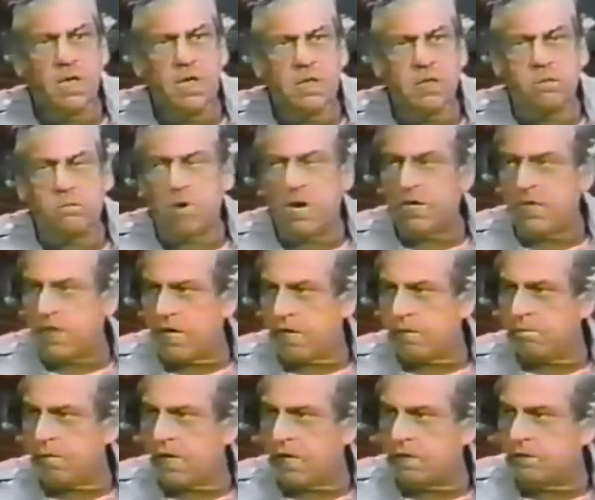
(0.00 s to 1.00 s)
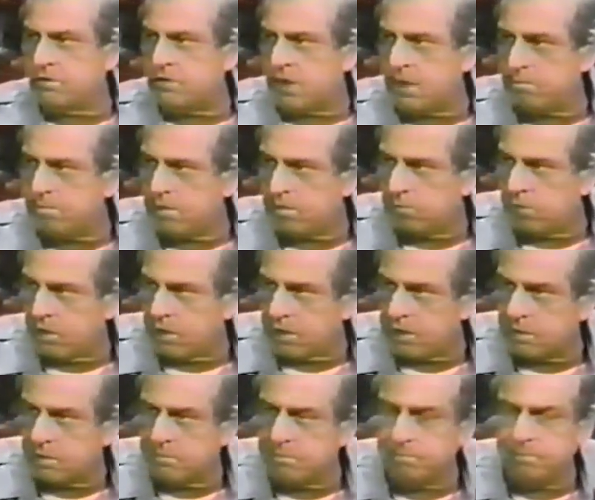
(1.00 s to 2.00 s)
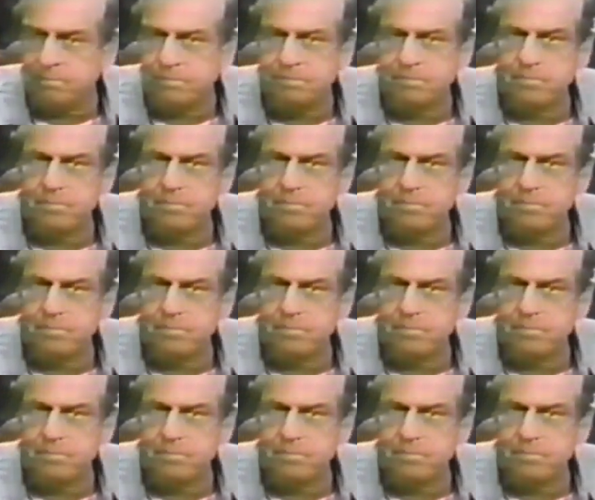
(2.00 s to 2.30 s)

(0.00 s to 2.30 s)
the right-hand man of J.P. Morgan.